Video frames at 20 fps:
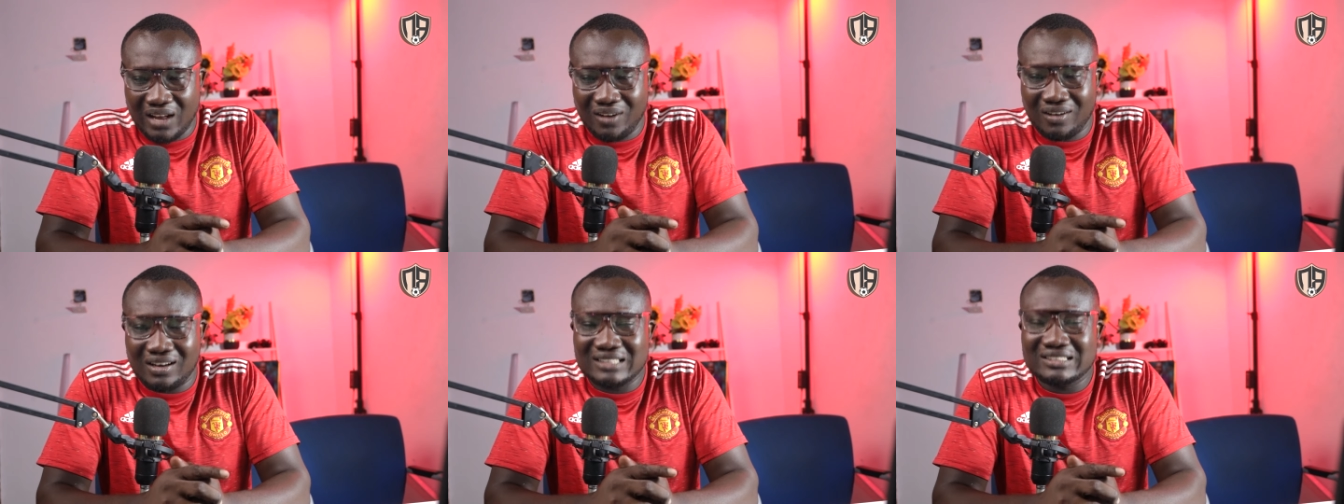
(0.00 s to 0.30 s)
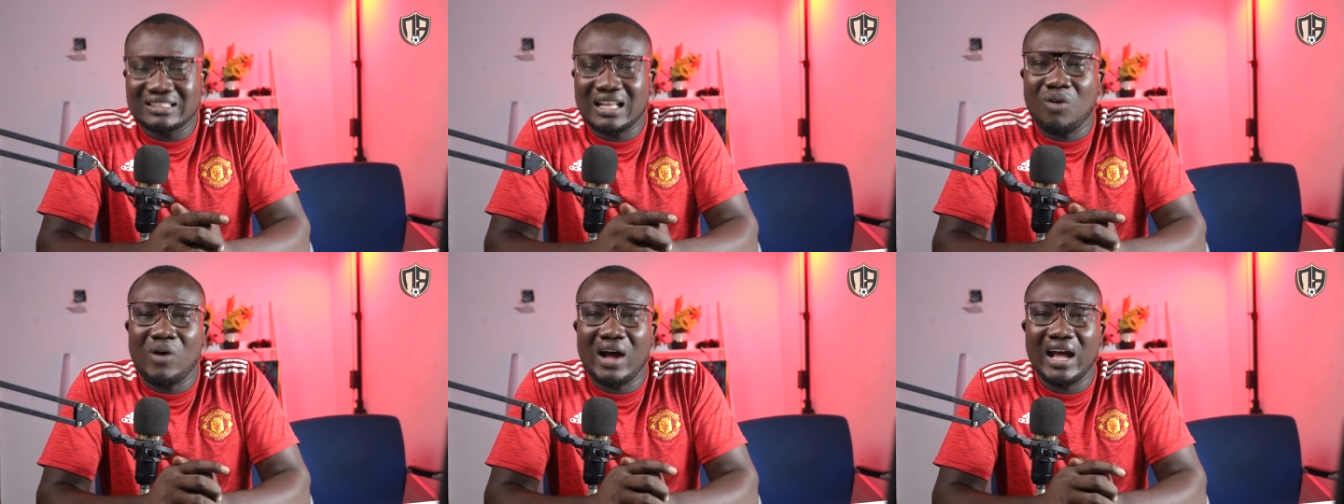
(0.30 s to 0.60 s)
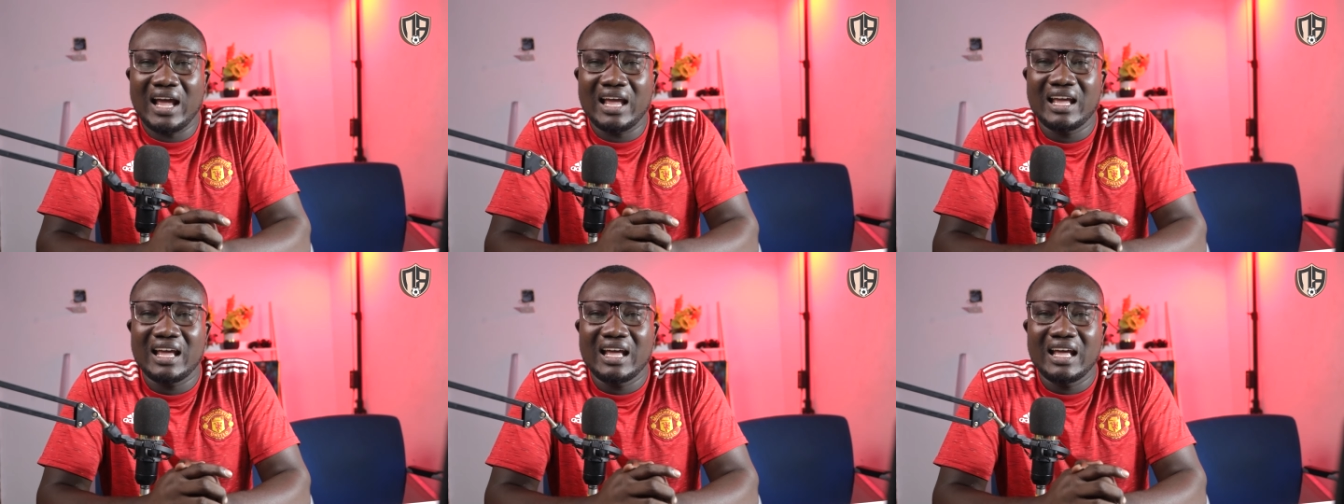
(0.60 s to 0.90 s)
I don't understand
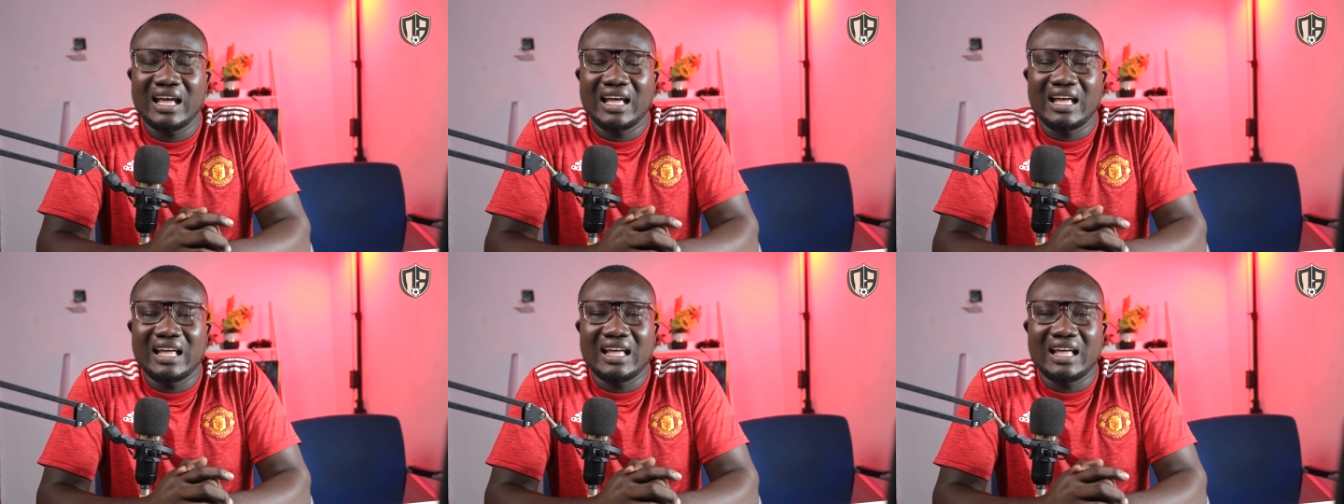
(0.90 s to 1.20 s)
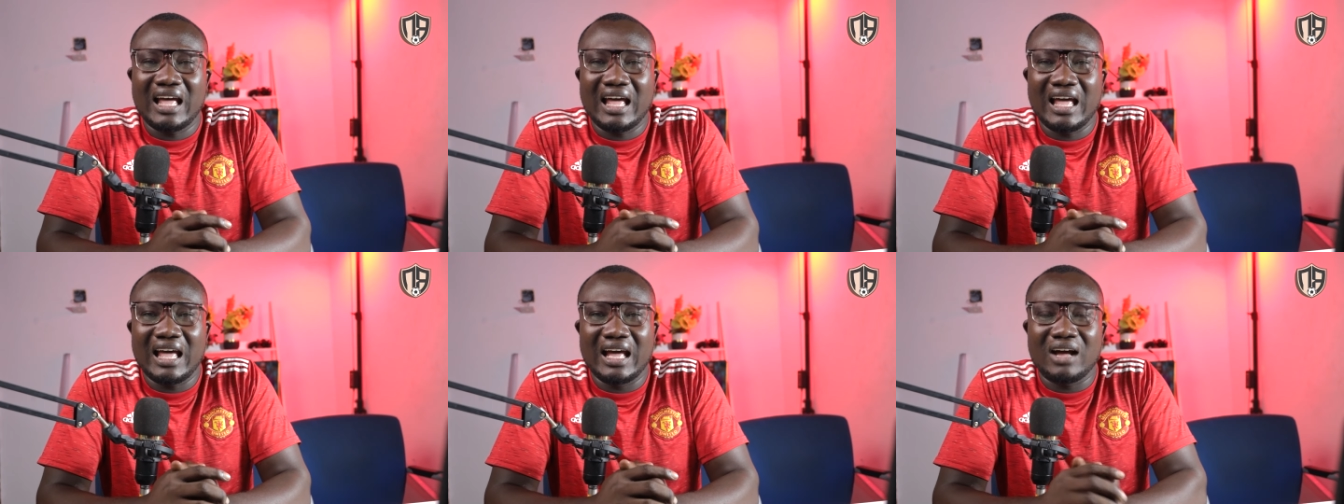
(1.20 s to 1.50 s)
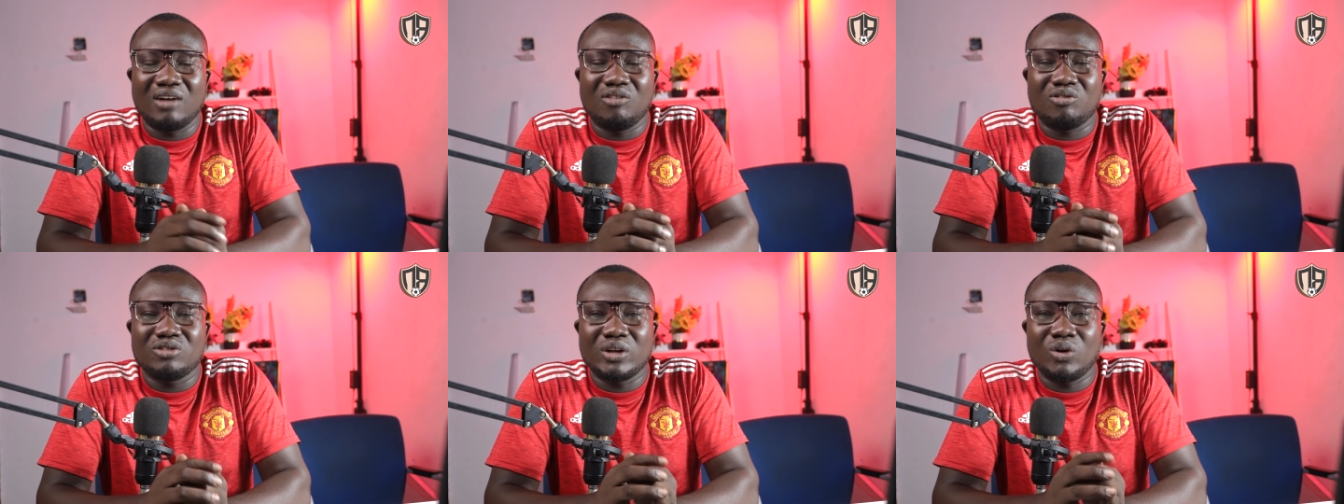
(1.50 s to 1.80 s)
why. Uh,
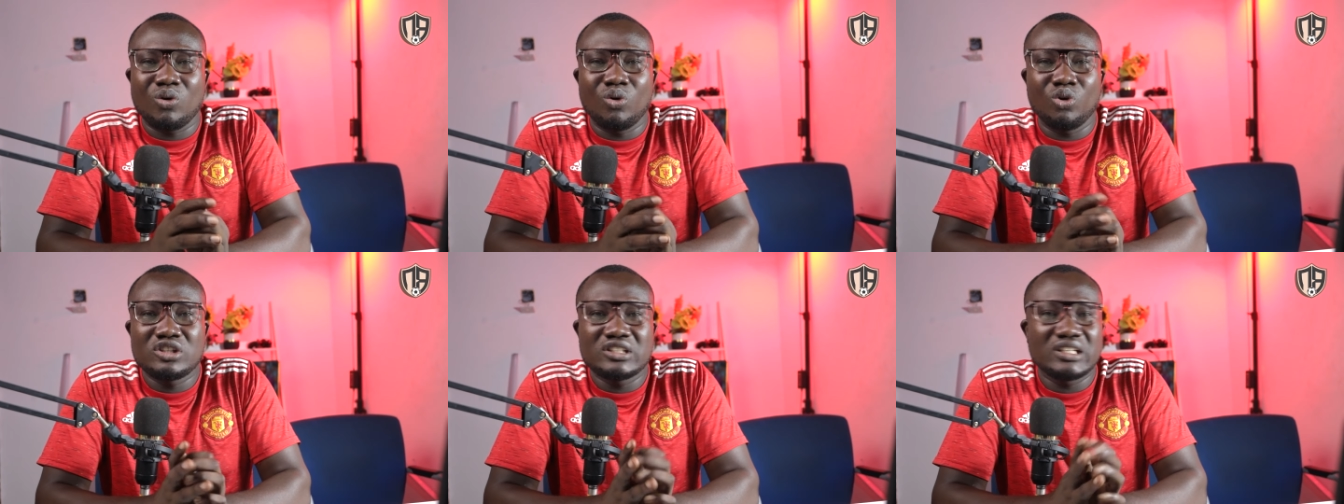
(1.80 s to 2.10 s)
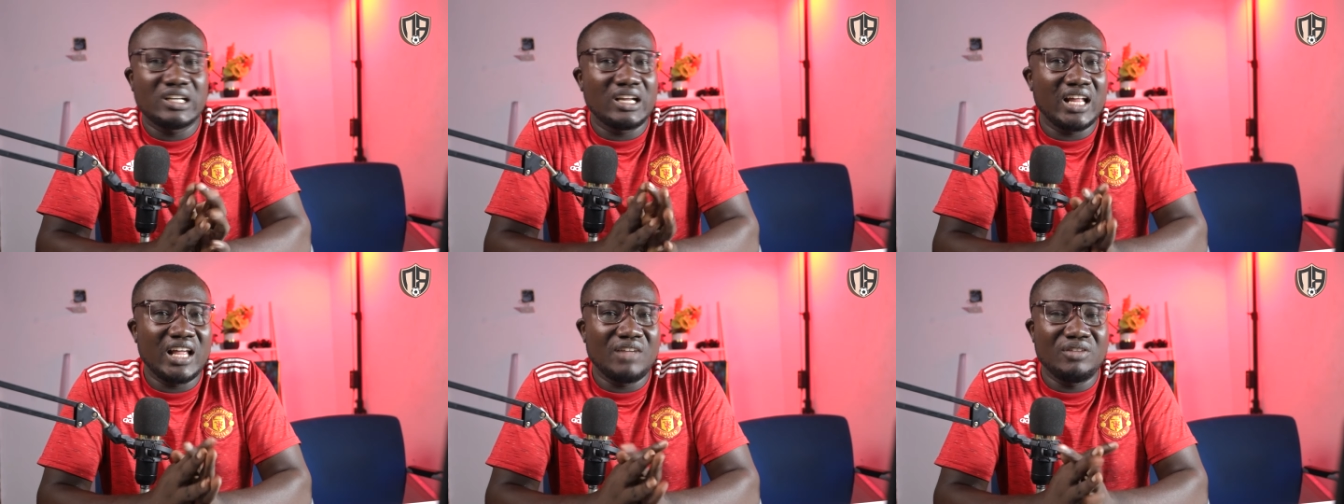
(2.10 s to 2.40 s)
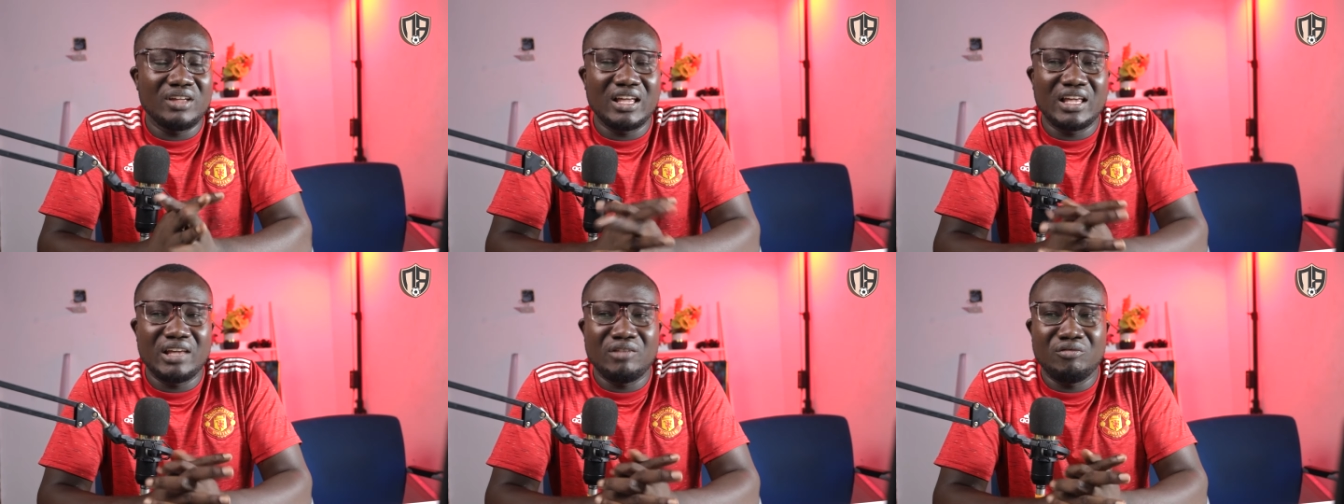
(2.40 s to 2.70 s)
the coach didn't
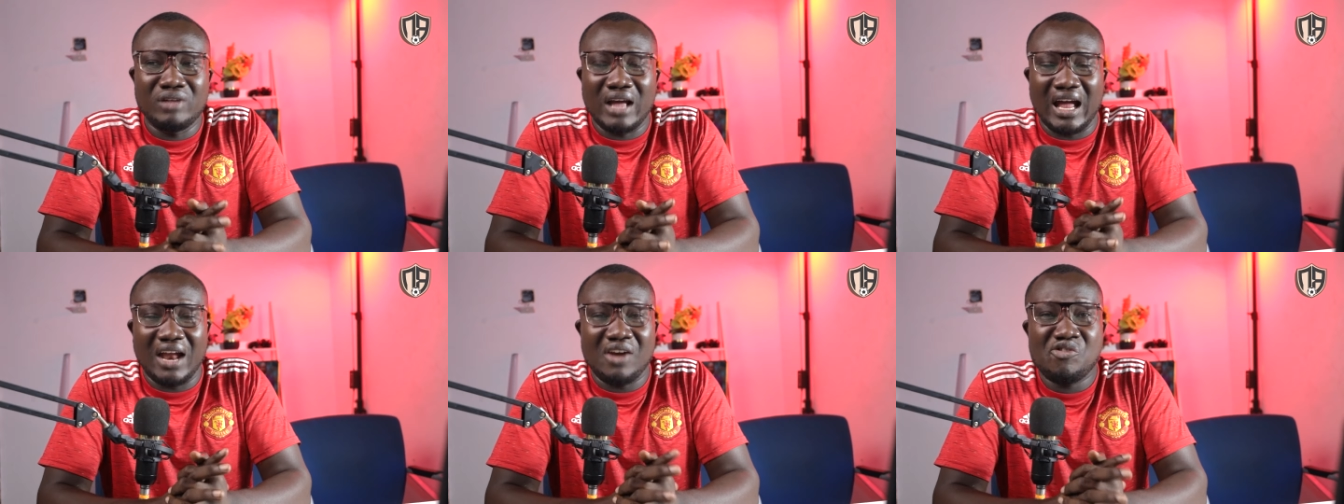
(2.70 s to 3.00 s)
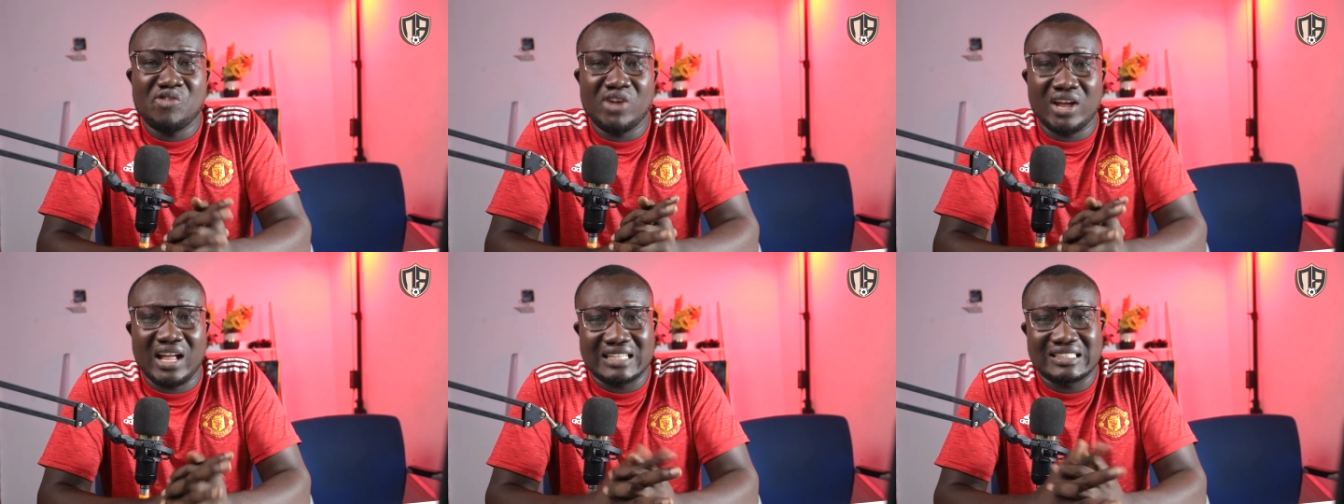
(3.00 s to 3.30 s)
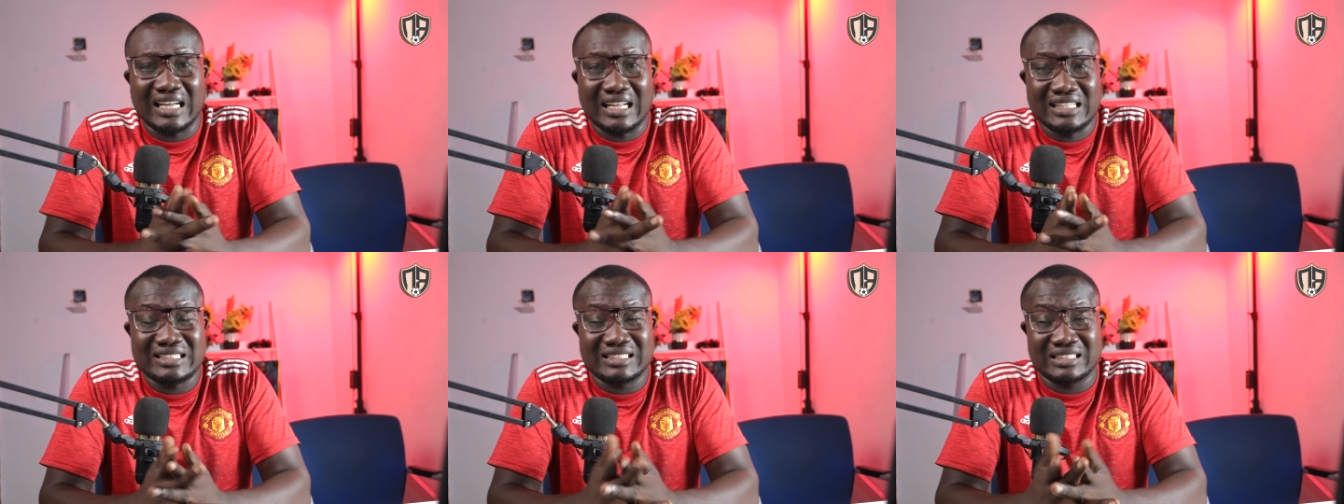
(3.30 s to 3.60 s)
even give Enric a
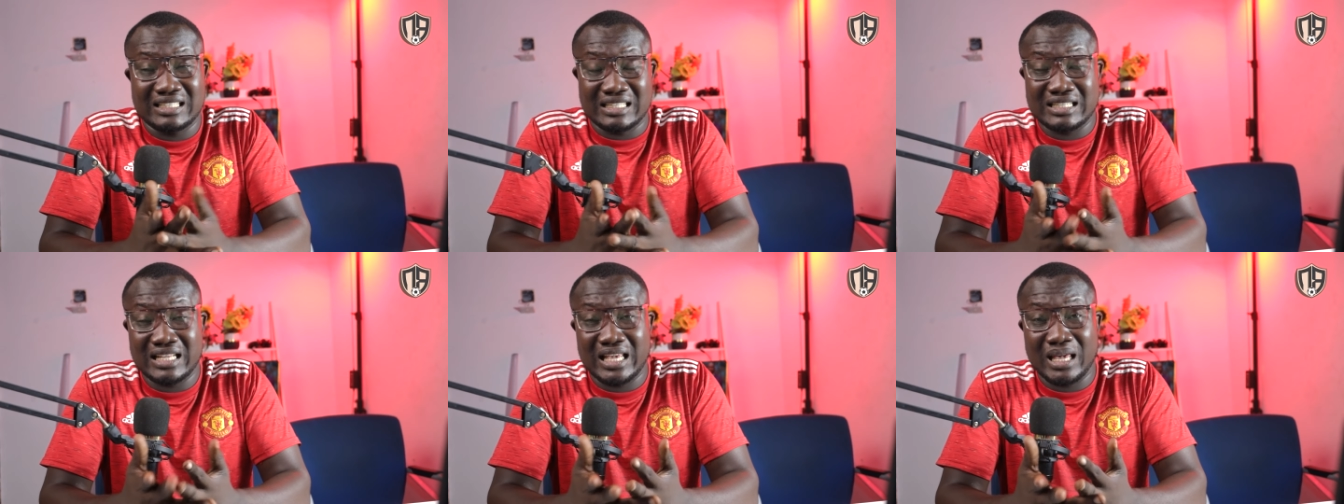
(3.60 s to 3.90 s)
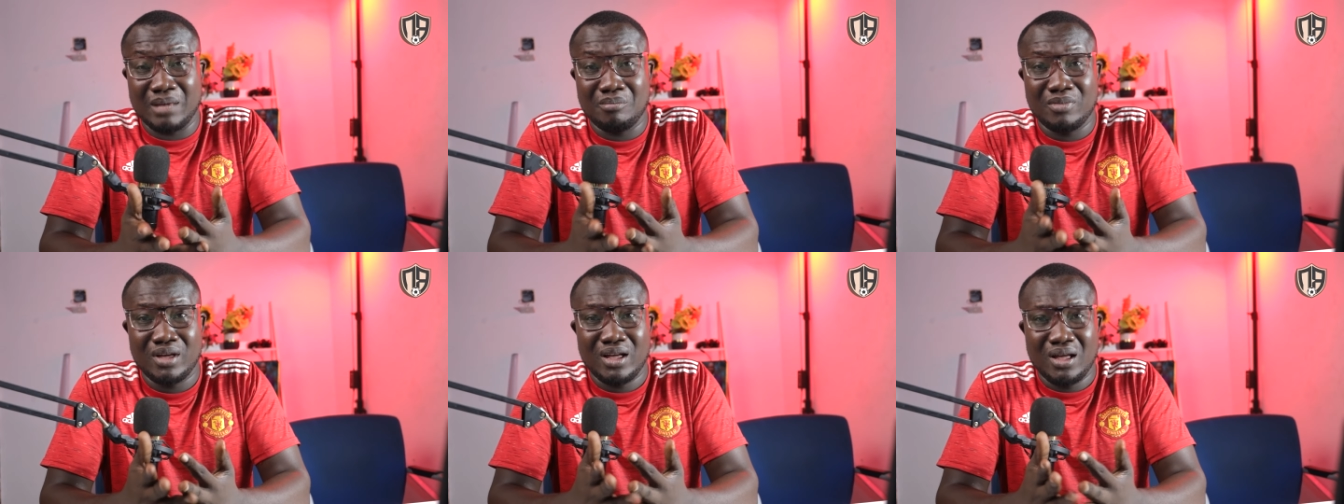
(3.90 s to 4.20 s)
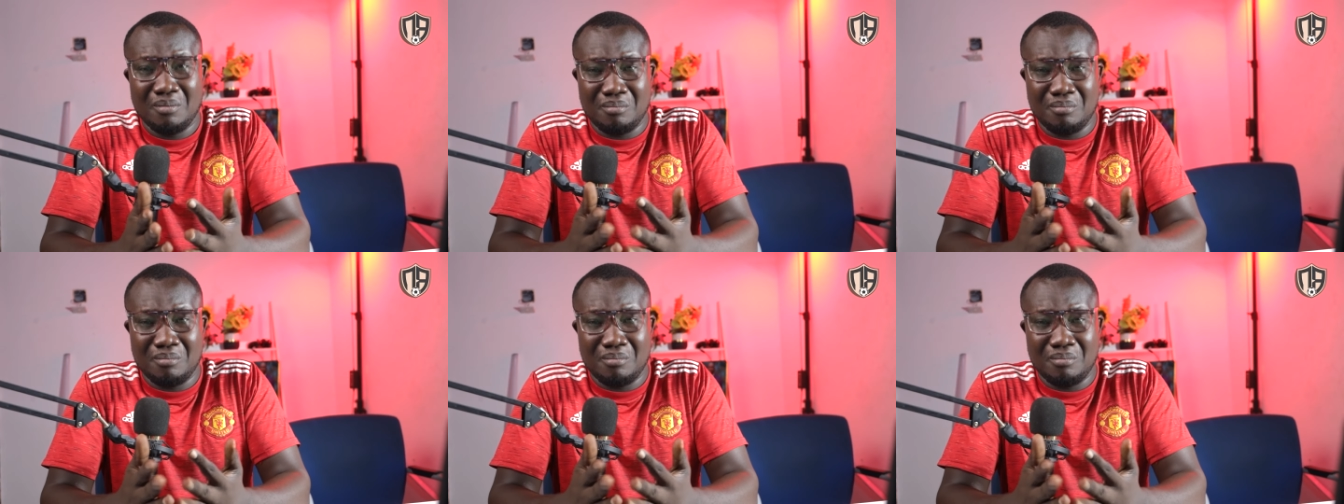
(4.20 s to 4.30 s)
chance in this game.